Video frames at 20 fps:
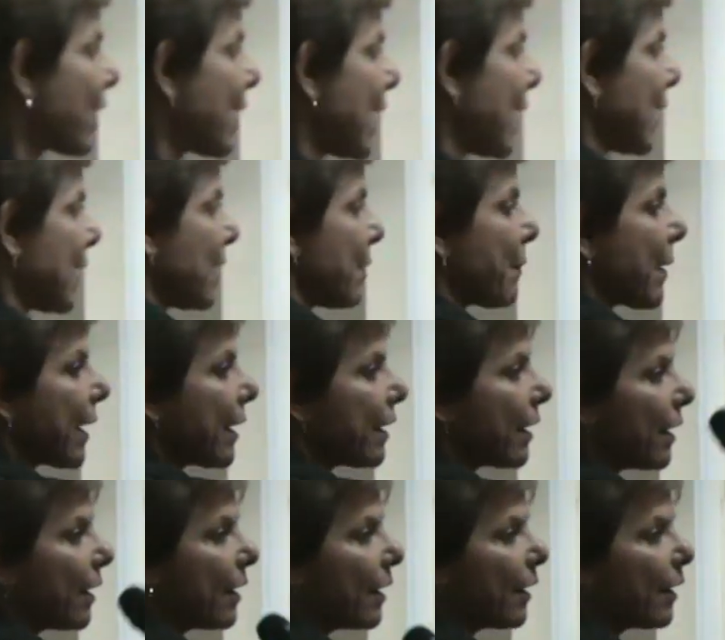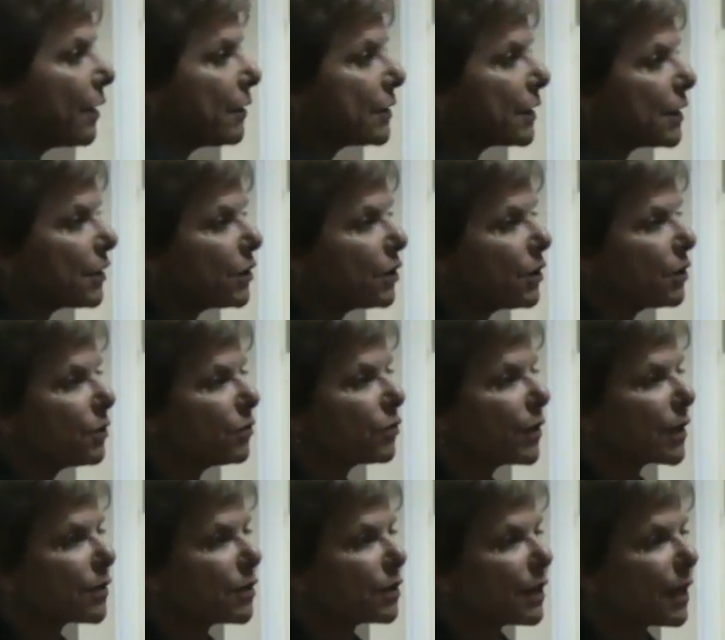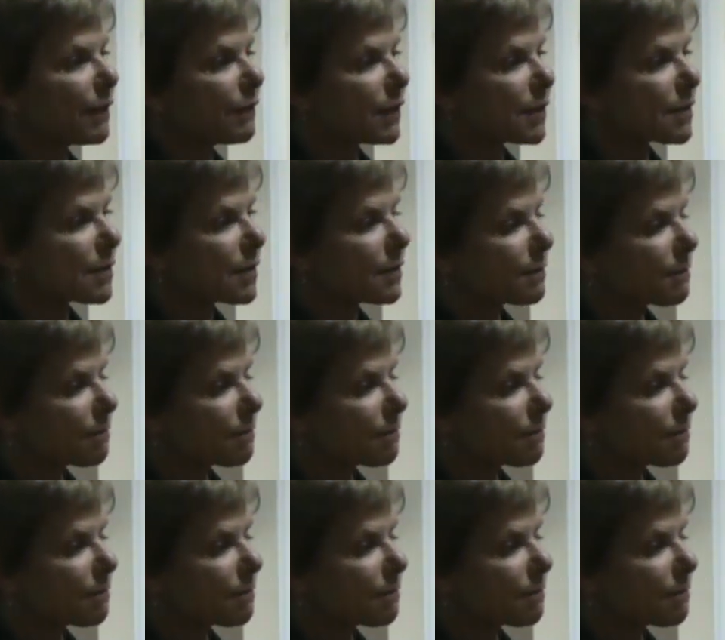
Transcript: hand it back over to Director Davis.